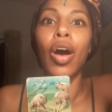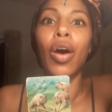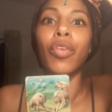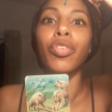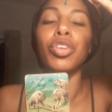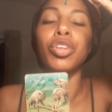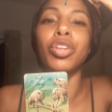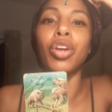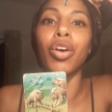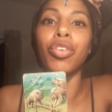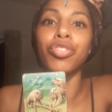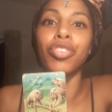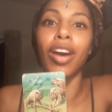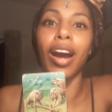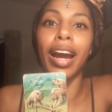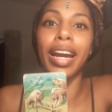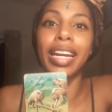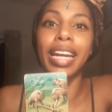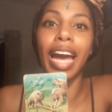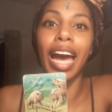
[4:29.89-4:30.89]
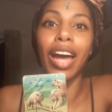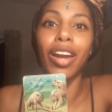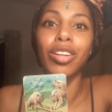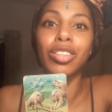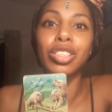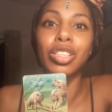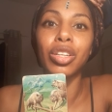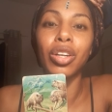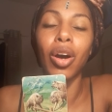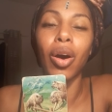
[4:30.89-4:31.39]
you know, for our cattle
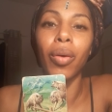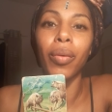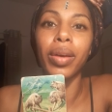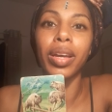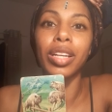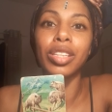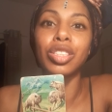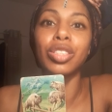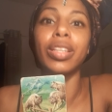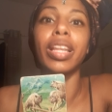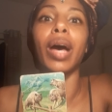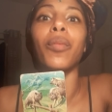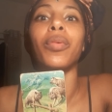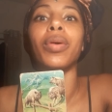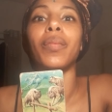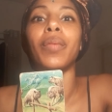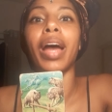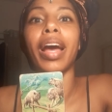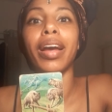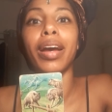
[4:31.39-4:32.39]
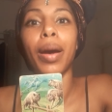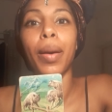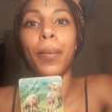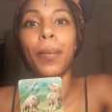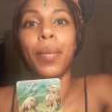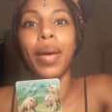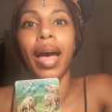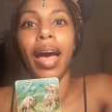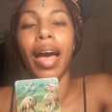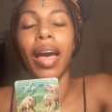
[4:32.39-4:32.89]
to go in so that when I come
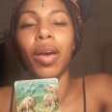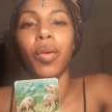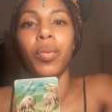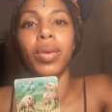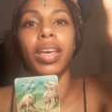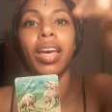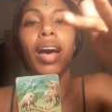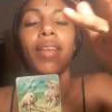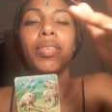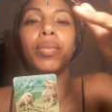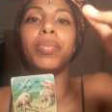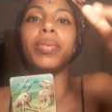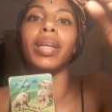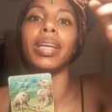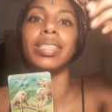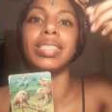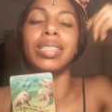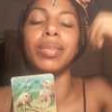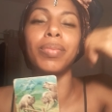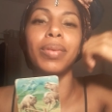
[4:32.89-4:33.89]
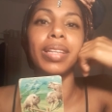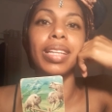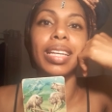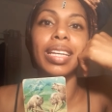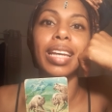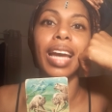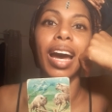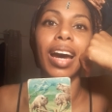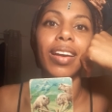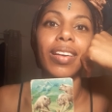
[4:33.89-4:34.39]
back, we have a place to put the
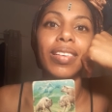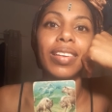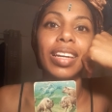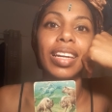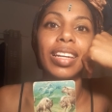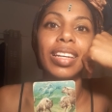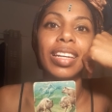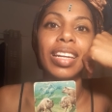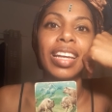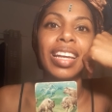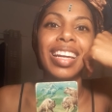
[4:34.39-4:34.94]
cattle in.